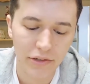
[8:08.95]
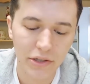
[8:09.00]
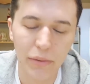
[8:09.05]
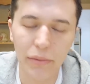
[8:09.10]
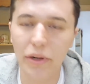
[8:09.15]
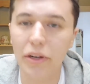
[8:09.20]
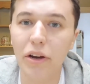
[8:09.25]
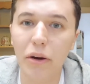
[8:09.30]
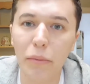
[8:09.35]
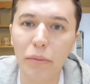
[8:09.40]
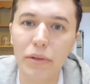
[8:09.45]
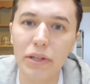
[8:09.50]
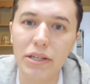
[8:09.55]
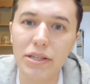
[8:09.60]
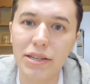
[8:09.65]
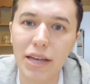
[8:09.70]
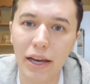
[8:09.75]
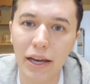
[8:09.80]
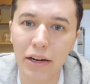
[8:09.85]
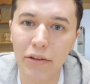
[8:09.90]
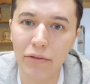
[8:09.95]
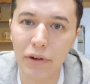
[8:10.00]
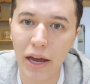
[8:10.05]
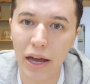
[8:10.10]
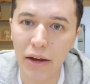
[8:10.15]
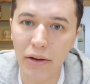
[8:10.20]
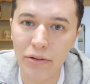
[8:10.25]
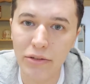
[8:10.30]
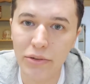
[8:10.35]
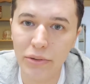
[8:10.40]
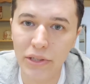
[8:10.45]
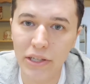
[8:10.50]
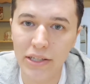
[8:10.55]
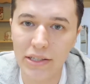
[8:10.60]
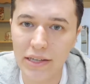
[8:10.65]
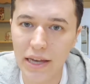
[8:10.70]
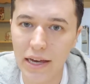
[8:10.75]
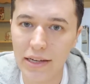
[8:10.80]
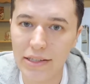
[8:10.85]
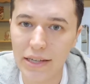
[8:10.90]
So I'm going to go in with the second round, doing the
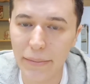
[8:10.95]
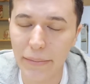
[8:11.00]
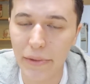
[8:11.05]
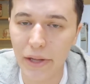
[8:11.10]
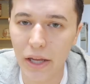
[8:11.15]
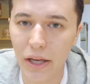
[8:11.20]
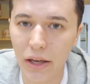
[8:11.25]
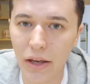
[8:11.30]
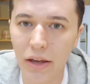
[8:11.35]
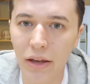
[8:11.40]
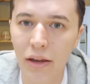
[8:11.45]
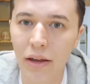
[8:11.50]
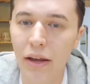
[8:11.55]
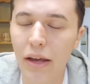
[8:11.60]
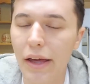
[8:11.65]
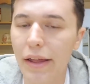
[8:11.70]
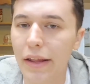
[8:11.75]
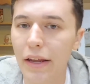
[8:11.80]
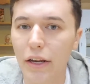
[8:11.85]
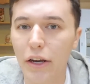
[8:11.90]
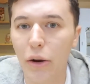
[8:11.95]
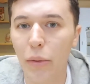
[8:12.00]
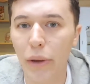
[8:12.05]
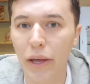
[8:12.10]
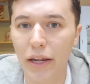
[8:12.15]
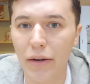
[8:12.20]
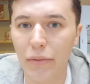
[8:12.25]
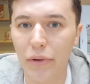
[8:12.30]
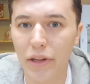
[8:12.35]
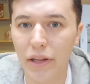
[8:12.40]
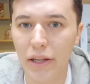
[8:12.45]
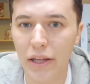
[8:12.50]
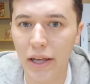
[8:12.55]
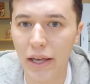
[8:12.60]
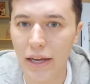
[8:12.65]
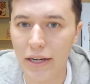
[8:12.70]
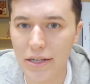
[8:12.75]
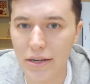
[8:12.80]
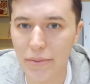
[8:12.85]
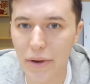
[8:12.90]
exact same thing, and then go in with the
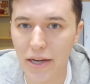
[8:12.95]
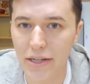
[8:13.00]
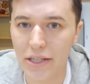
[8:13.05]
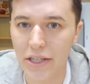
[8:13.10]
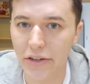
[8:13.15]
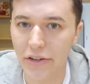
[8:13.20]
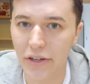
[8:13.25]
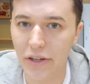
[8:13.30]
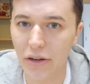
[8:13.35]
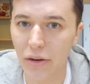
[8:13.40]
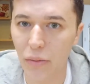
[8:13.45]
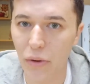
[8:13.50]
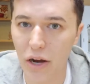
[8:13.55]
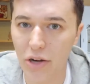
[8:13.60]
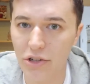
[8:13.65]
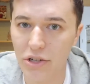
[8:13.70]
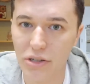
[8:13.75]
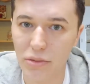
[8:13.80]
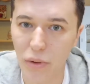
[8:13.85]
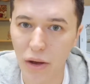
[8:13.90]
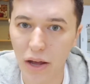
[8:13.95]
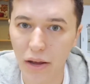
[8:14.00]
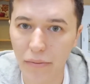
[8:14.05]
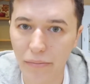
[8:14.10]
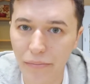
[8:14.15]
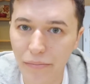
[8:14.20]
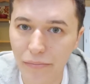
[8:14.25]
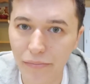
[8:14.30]
antibacterial wash as well.